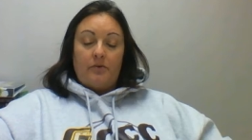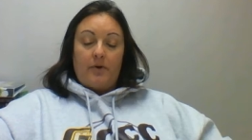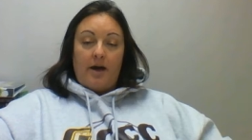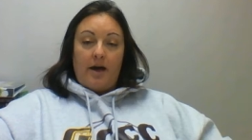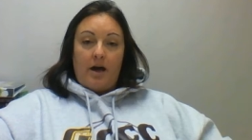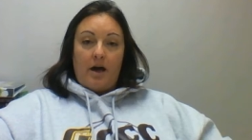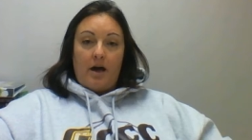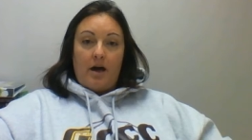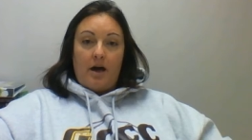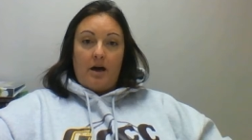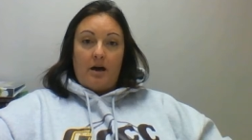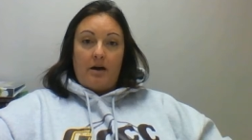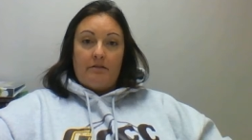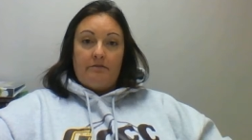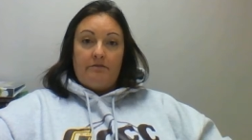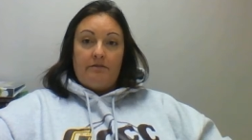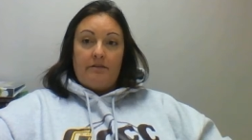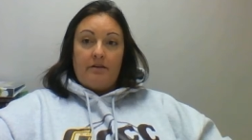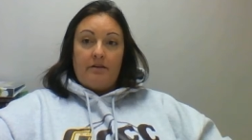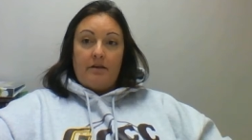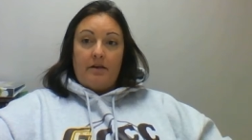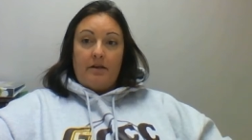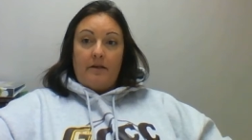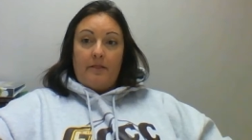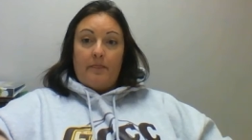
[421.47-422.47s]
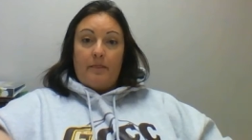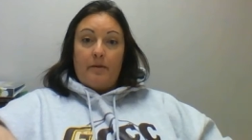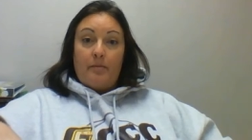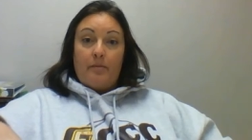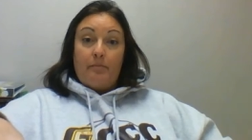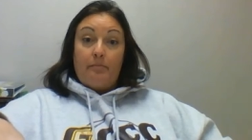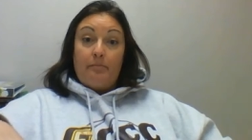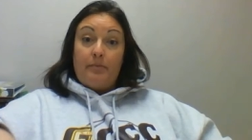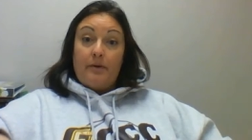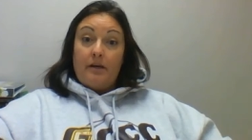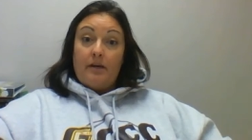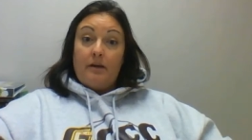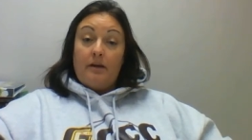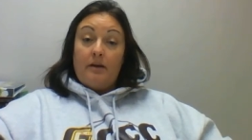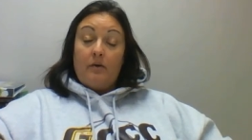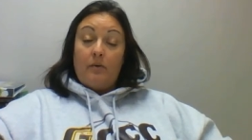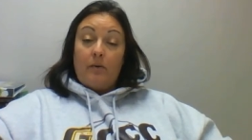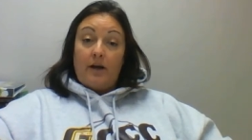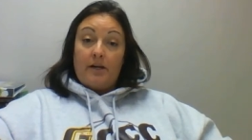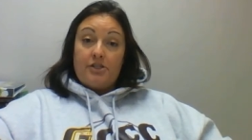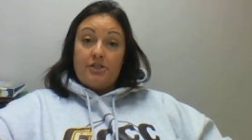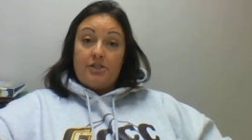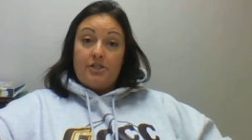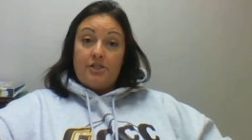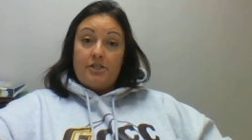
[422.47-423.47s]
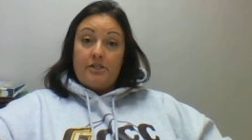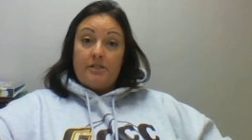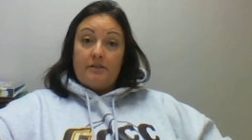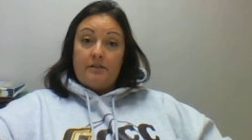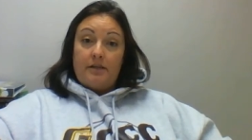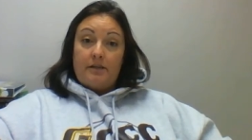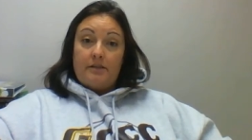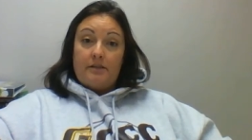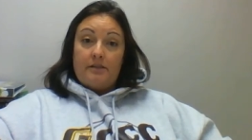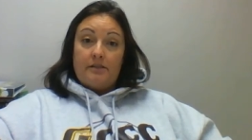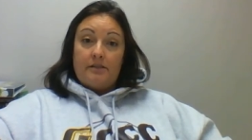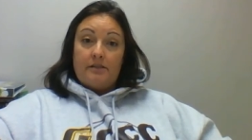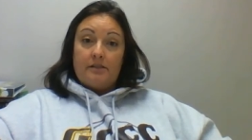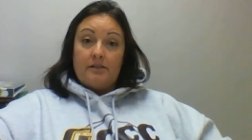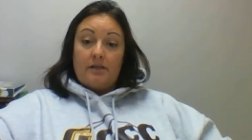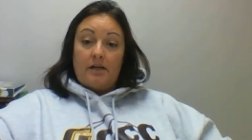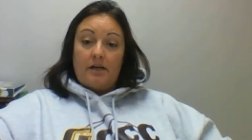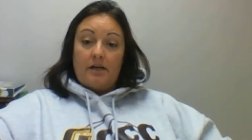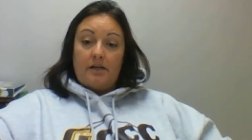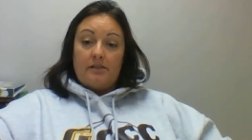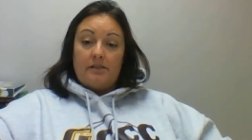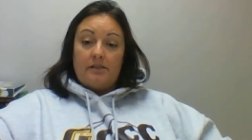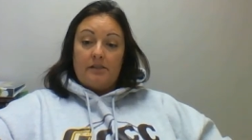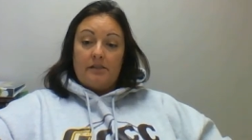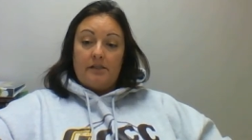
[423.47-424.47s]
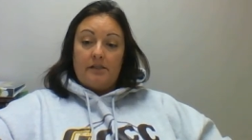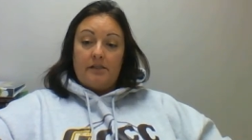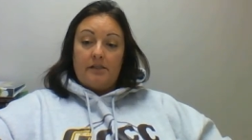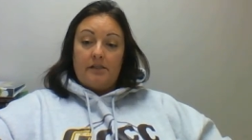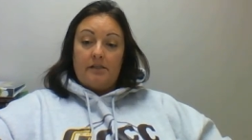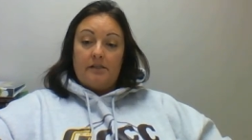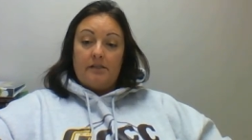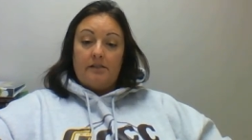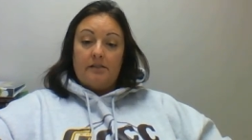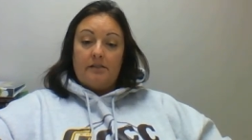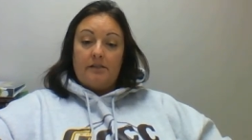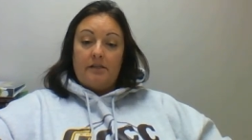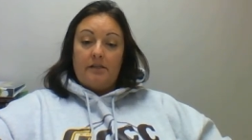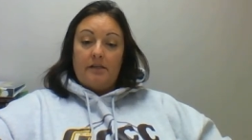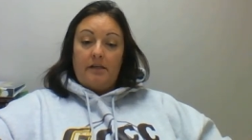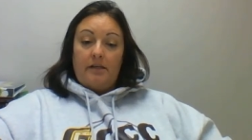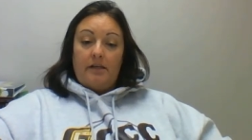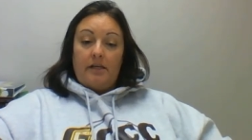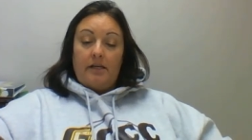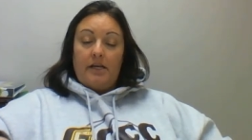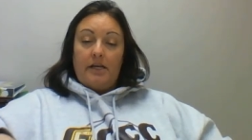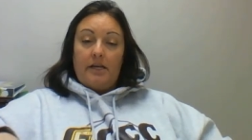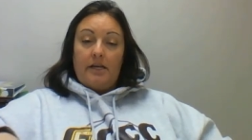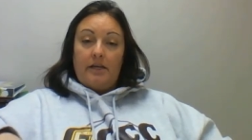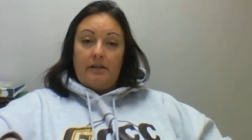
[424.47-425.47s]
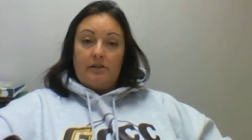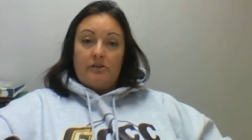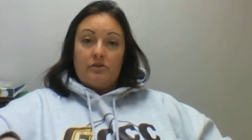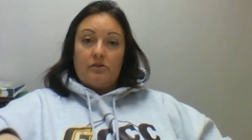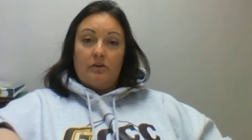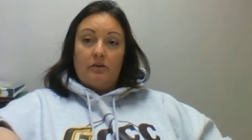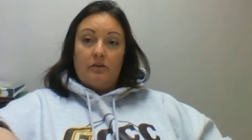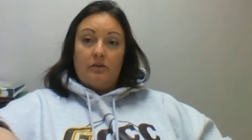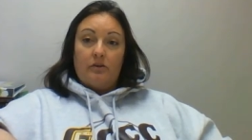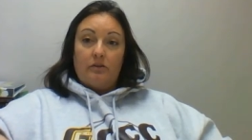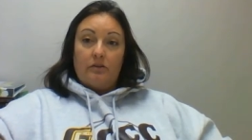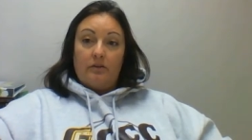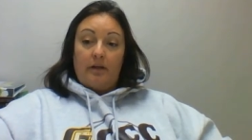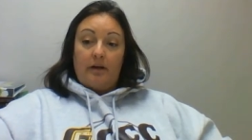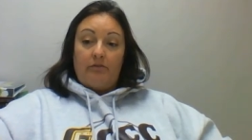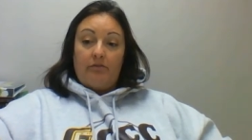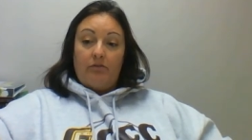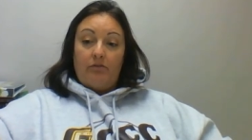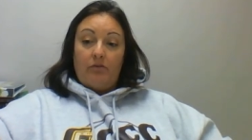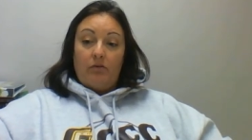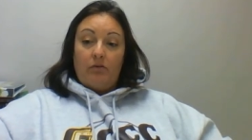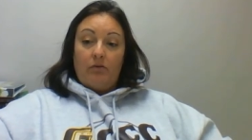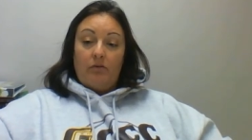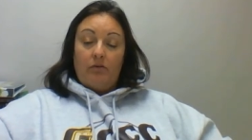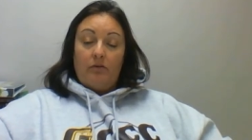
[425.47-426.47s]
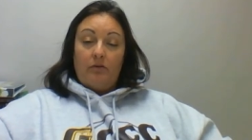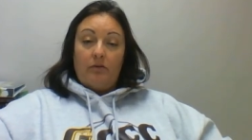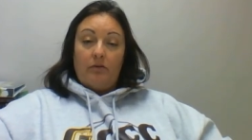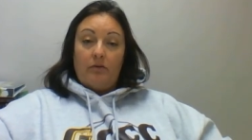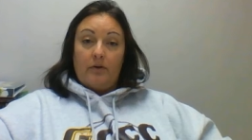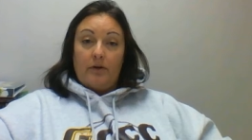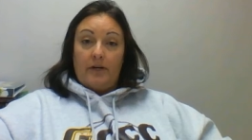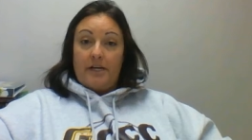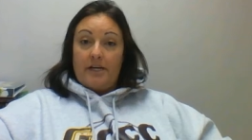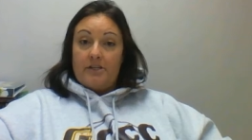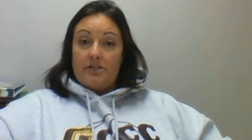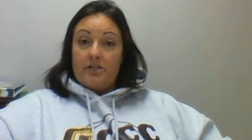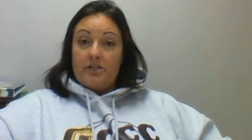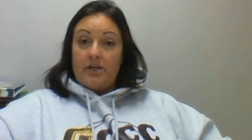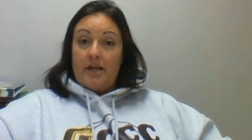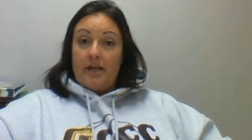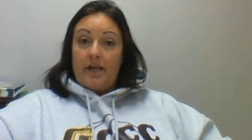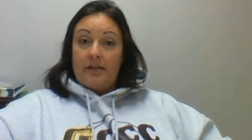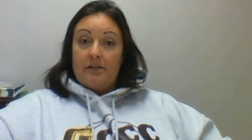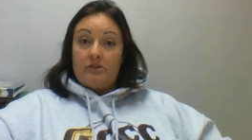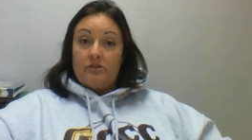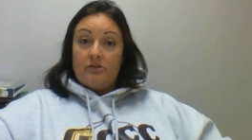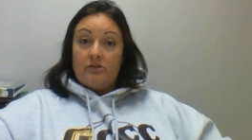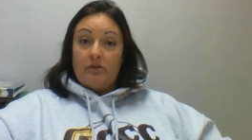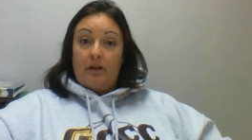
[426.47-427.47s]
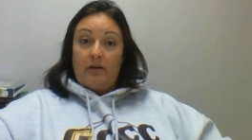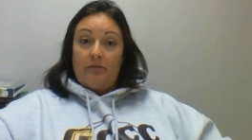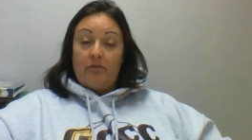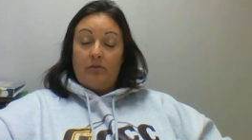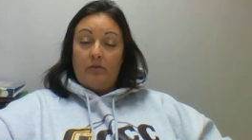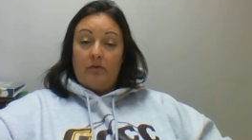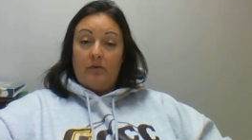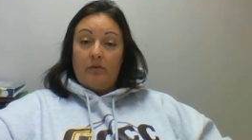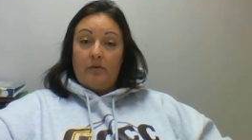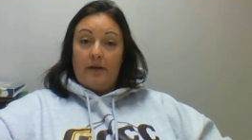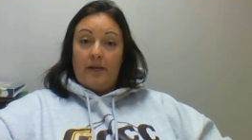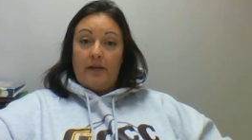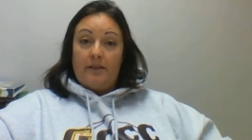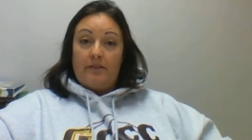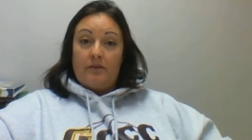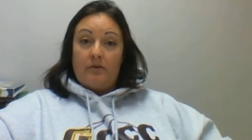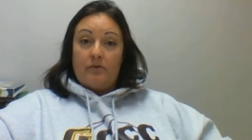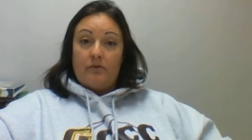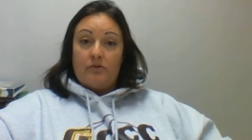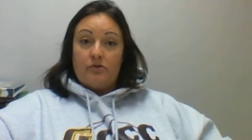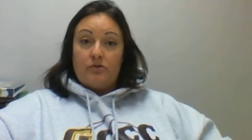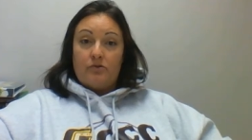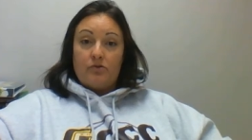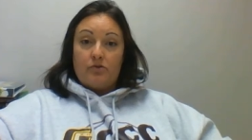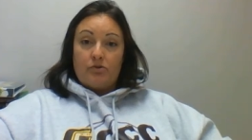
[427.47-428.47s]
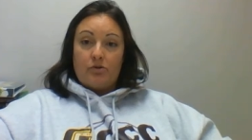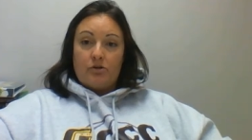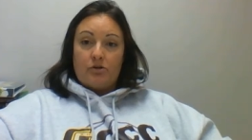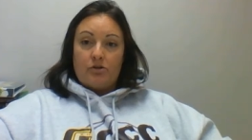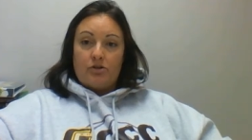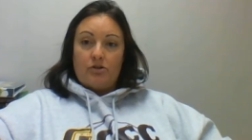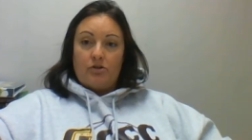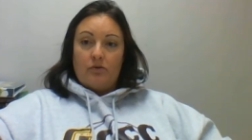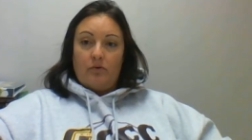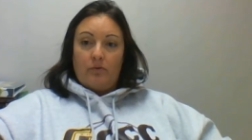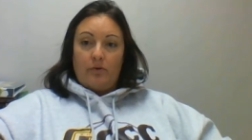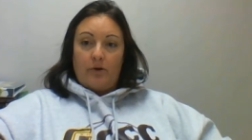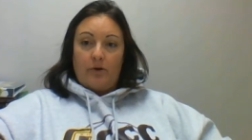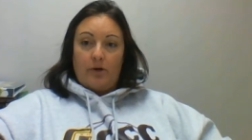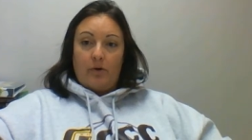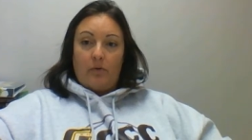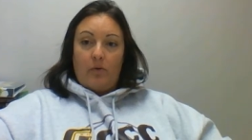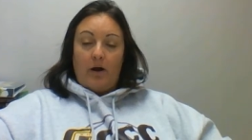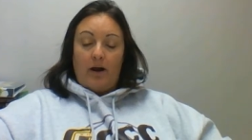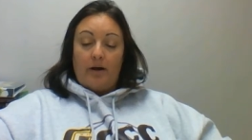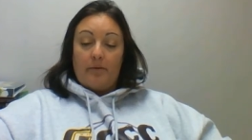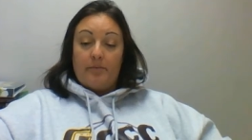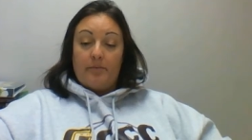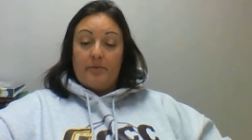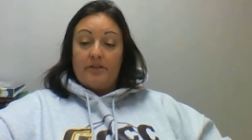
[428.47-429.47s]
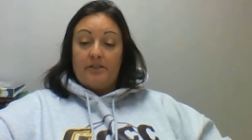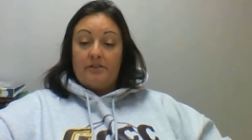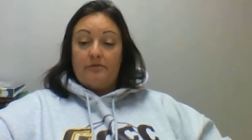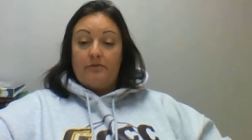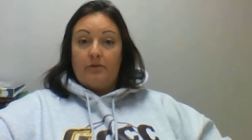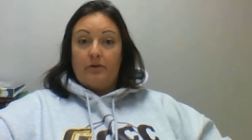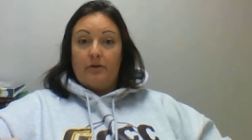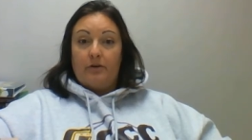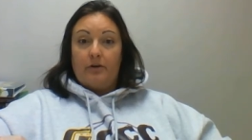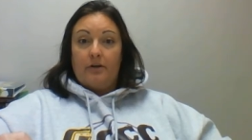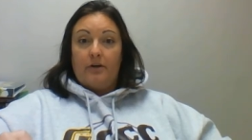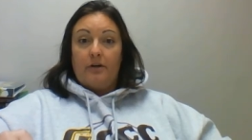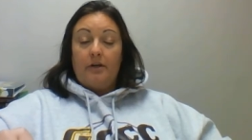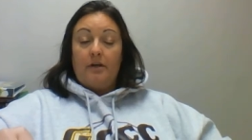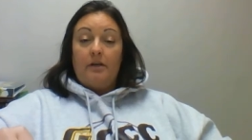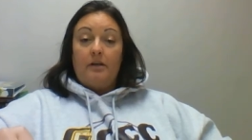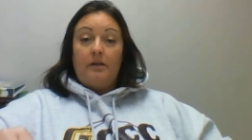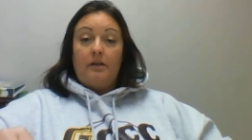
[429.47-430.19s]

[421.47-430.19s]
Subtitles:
have the big question that discusses each level or each age level and those nutritional requirements for